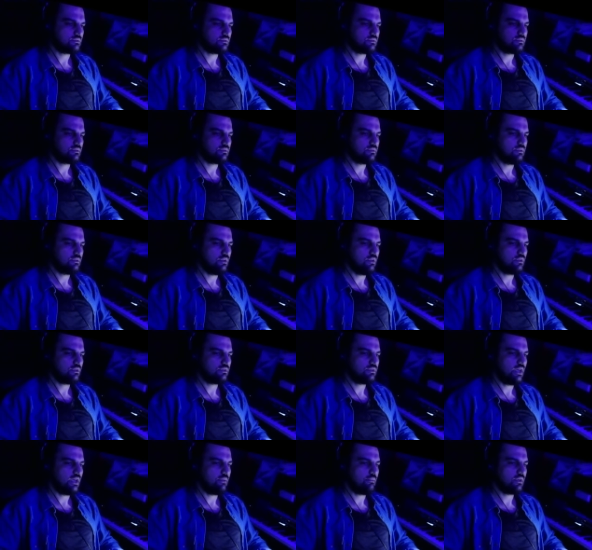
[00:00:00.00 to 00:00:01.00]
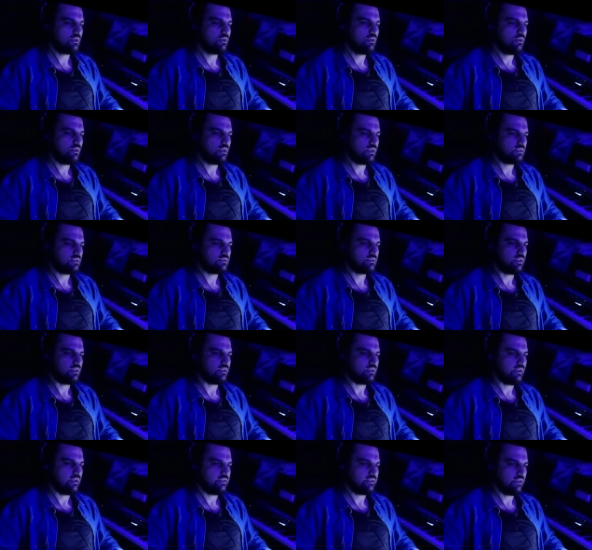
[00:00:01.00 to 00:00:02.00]
long time ago, let's say,
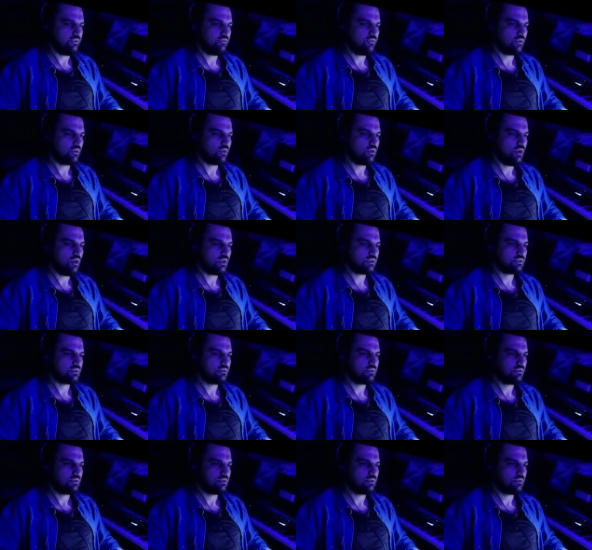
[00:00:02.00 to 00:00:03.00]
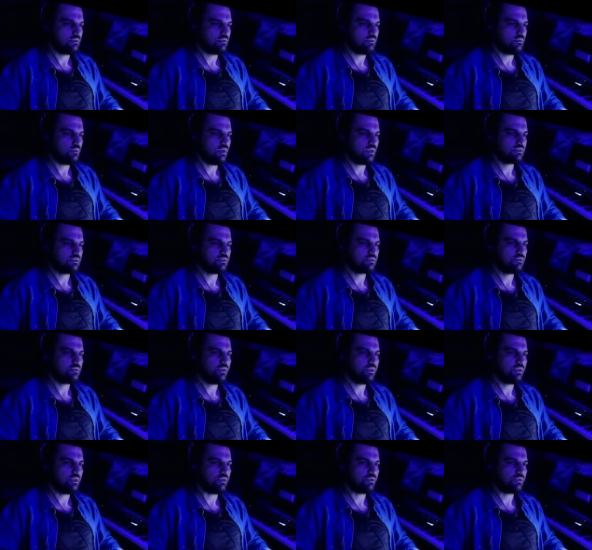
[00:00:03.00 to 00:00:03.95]
and I forgot what is going on.